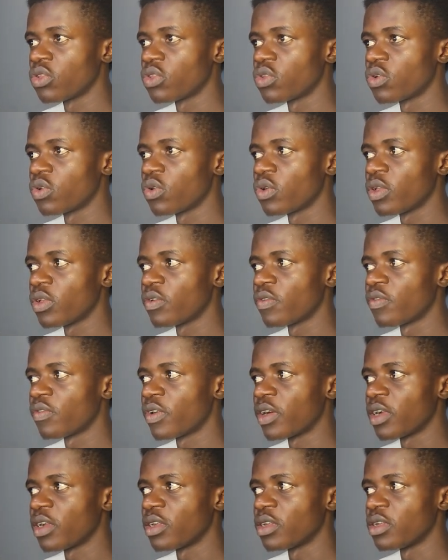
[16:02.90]
so if
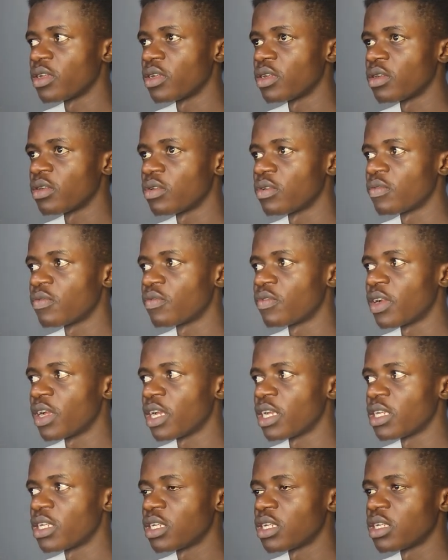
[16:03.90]
I
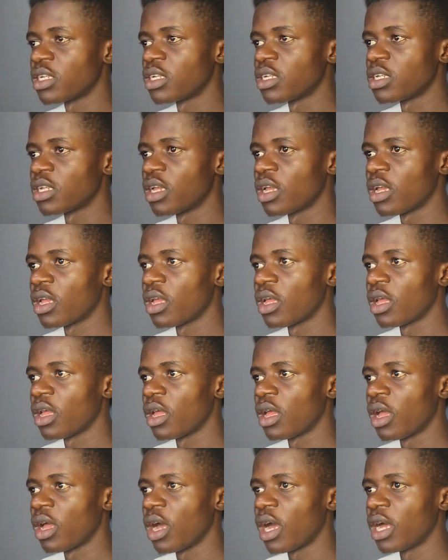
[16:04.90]
refresh
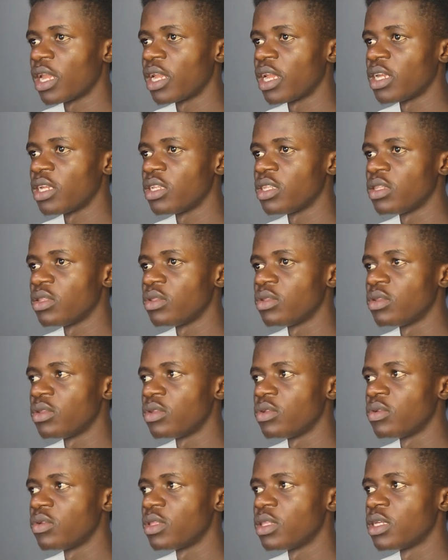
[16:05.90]
and I
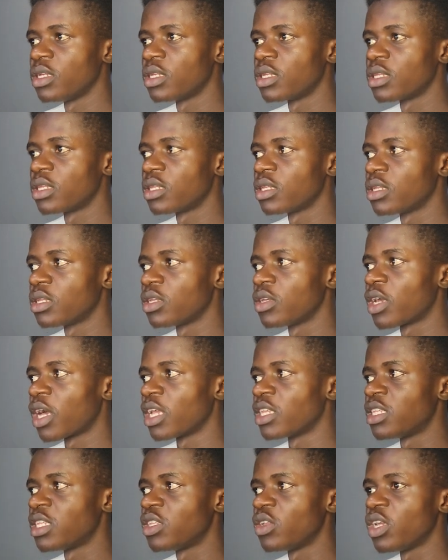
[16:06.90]
do this, you
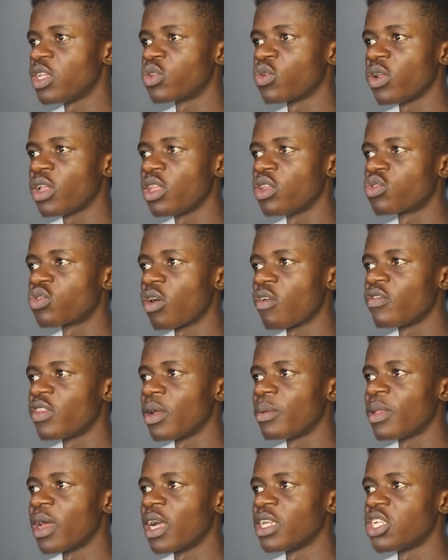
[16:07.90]
can see that it's only the two
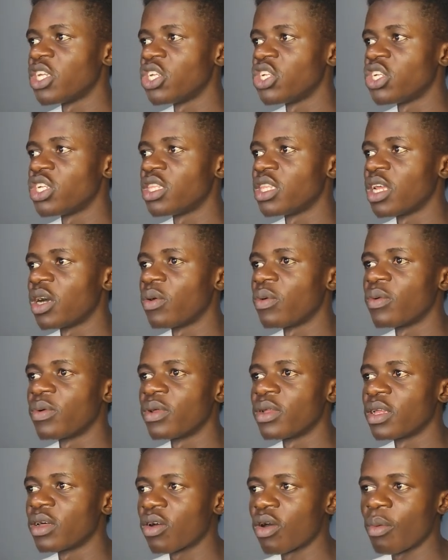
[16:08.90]
of them that are changing now.
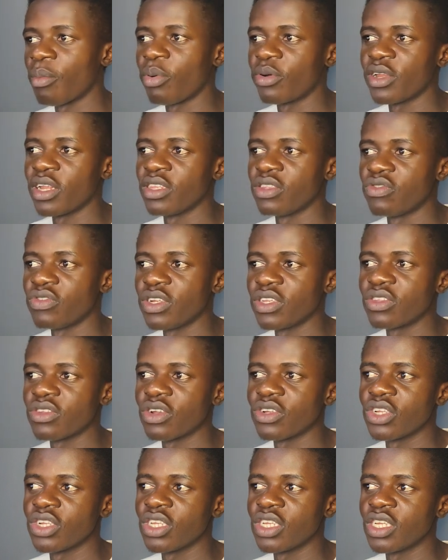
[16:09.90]
Component 3 is
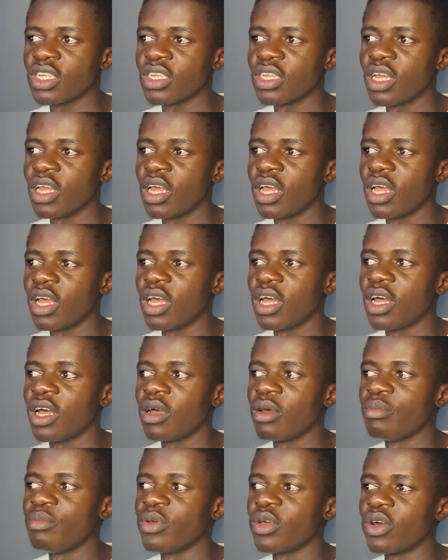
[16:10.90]
not changing
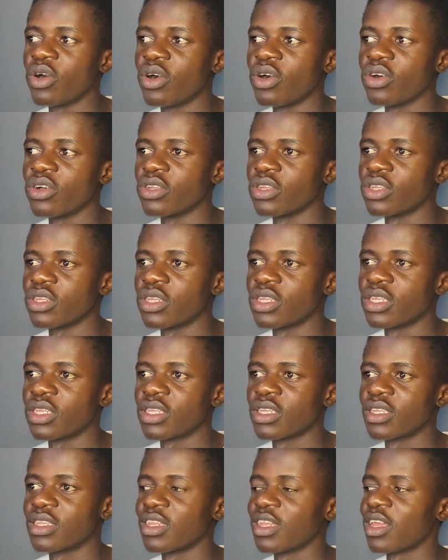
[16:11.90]

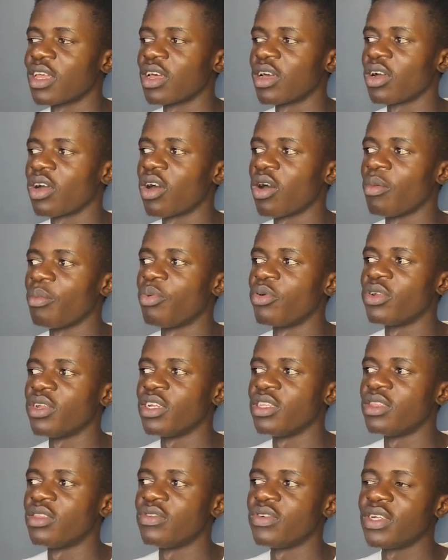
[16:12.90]
because
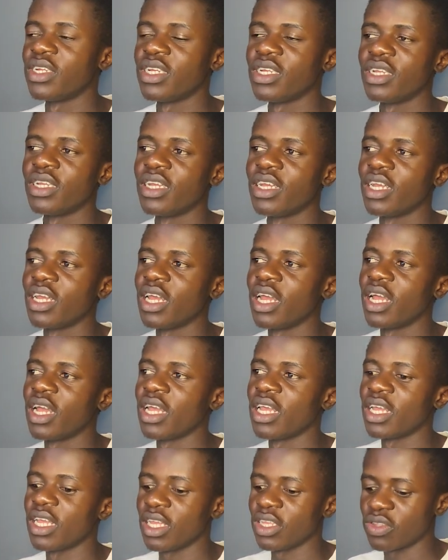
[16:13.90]
component 3
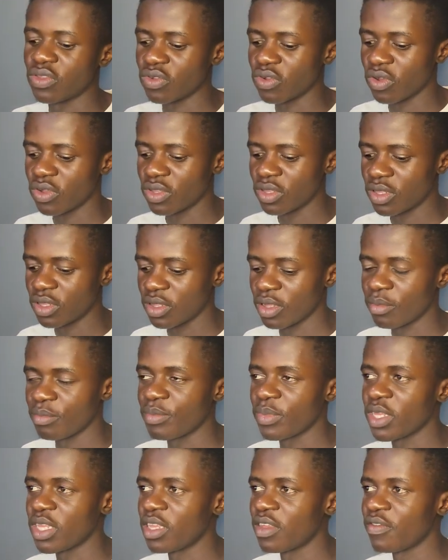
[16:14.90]
is not
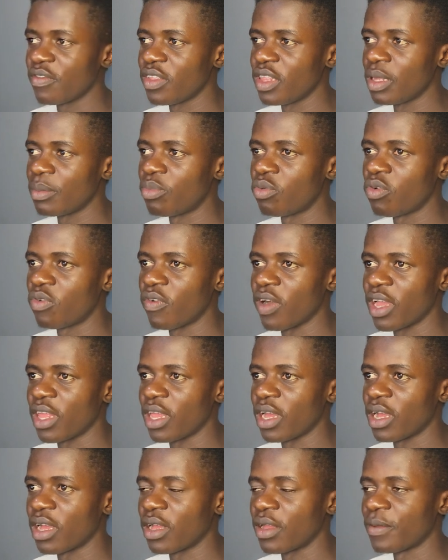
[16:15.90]
being given the
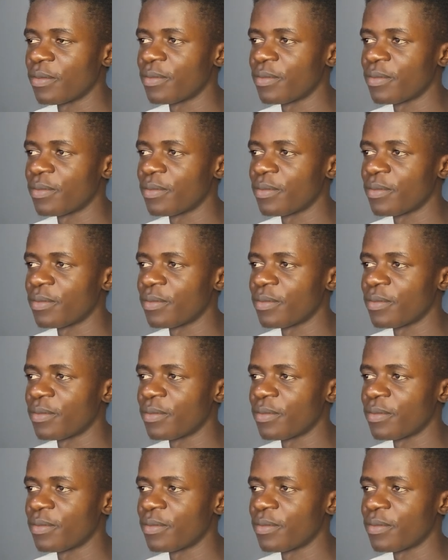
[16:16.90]
provider,